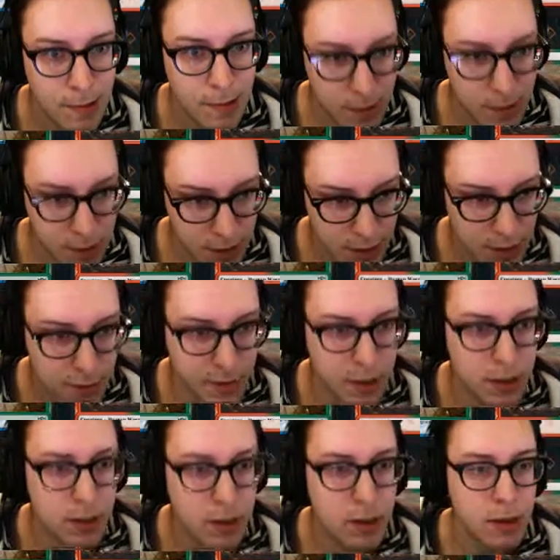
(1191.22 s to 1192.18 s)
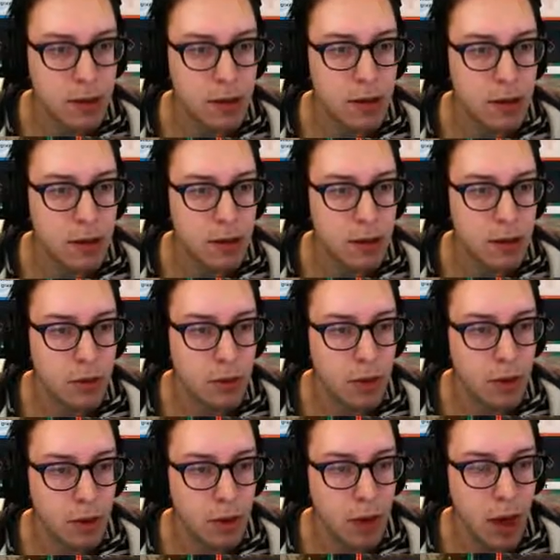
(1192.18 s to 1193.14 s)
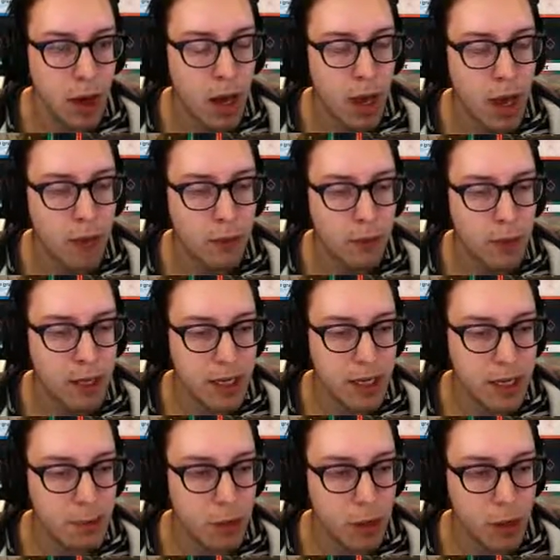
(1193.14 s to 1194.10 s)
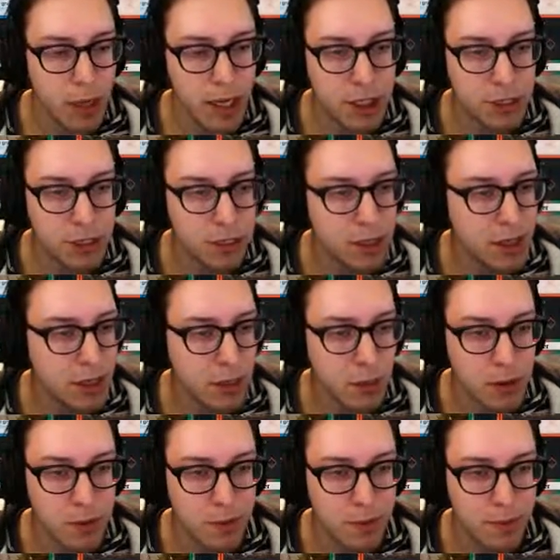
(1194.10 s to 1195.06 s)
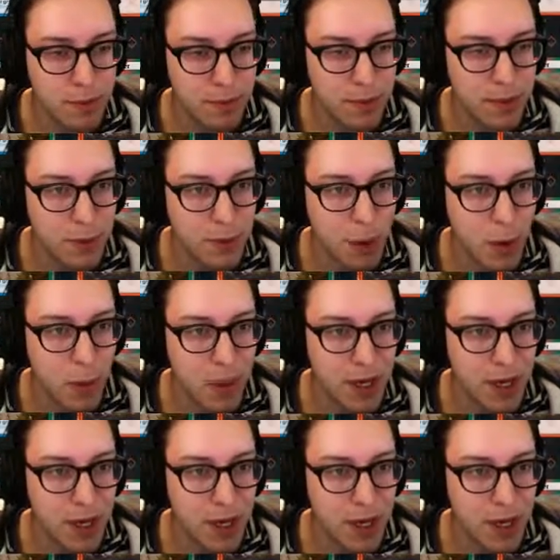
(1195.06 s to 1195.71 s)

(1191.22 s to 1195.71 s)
Sylvan. If we need more HP, we'll throw one